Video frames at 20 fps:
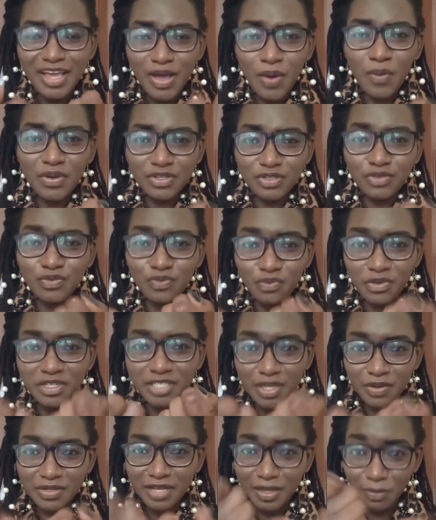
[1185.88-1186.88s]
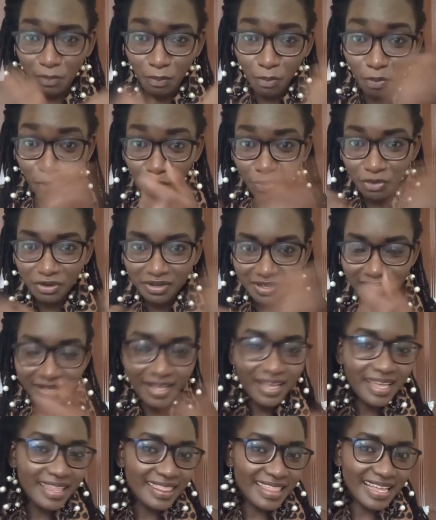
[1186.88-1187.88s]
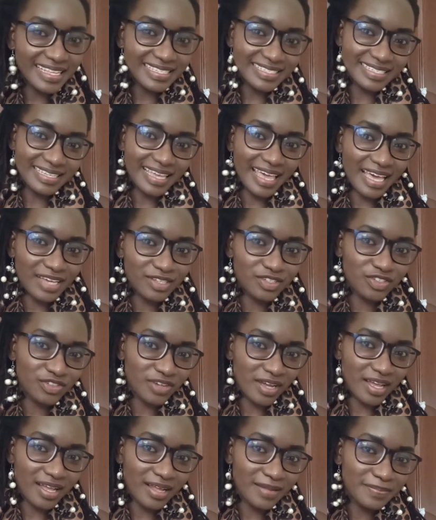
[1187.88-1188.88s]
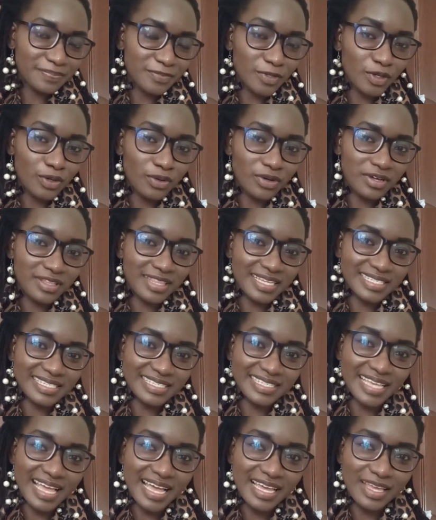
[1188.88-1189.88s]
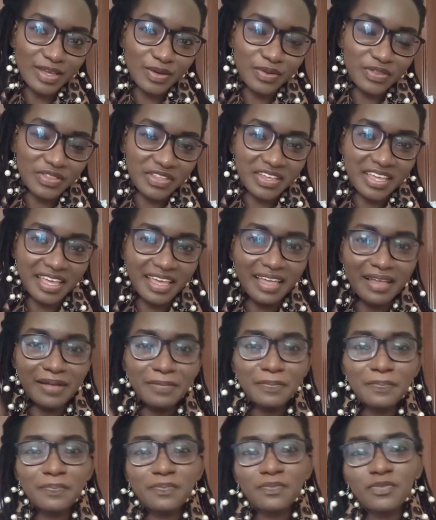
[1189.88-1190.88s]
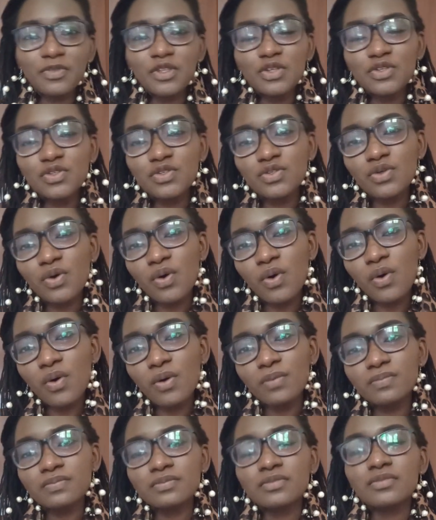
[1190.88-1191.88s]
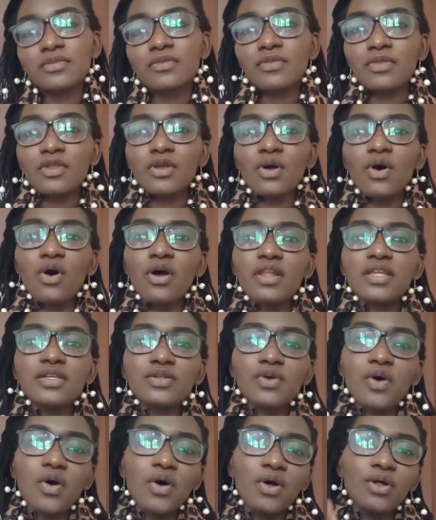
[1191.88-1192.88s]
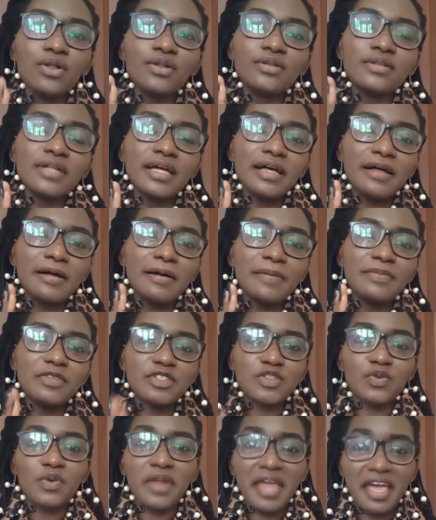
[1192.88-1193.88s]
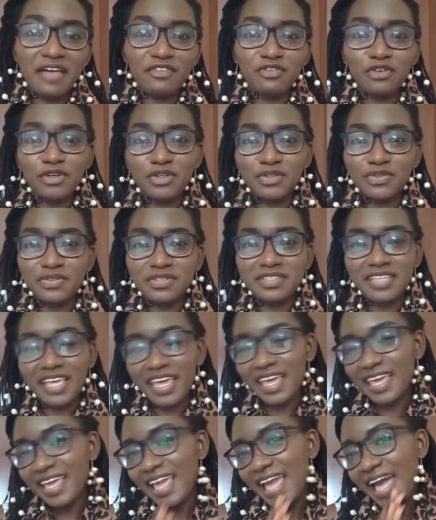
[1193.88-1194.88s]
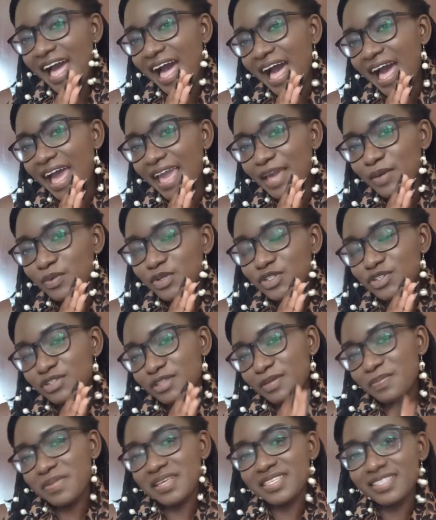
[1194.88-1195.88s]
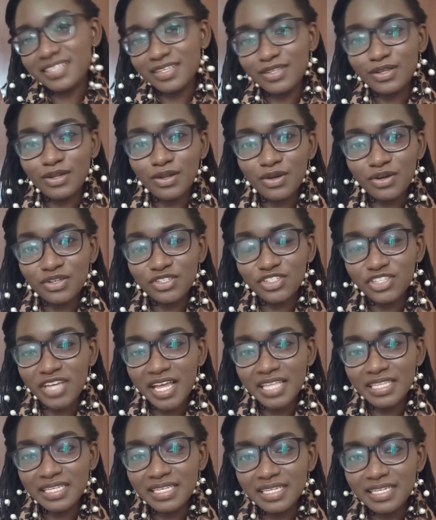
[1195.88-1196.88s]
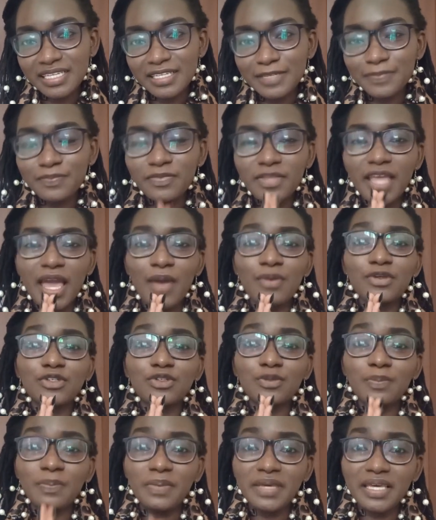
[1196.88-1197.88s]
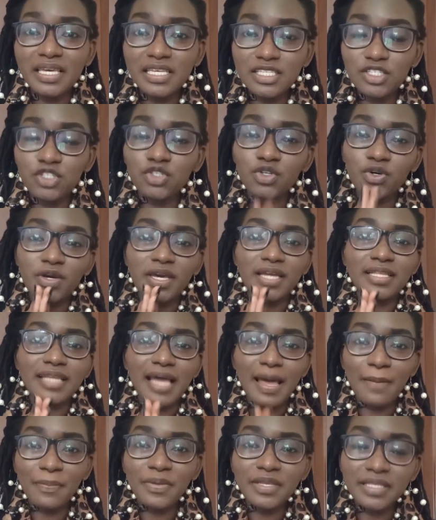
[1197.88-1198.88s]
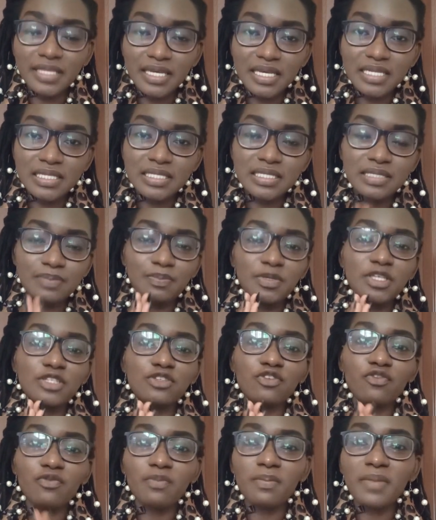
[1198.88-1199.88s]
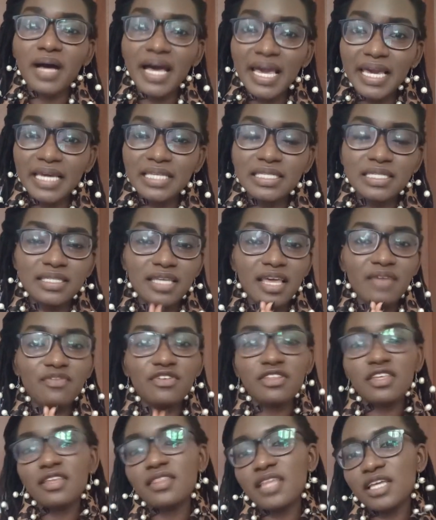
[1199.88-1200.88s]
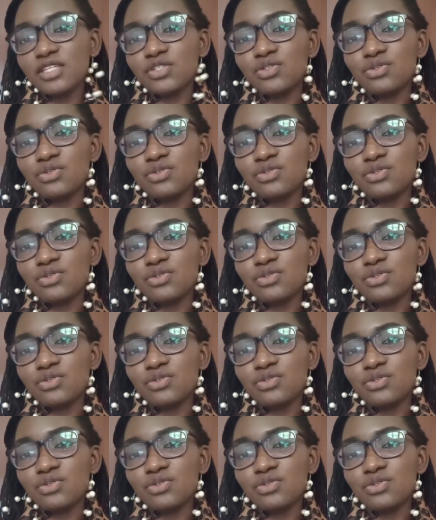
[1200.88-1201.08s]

wants to reach out and pull that extra lock that is hanging on the hair. So all in all, this is what I have for you today. I wish you the best in your lock journey. I wish you peace, joy, and happiness, peace of mind in everything that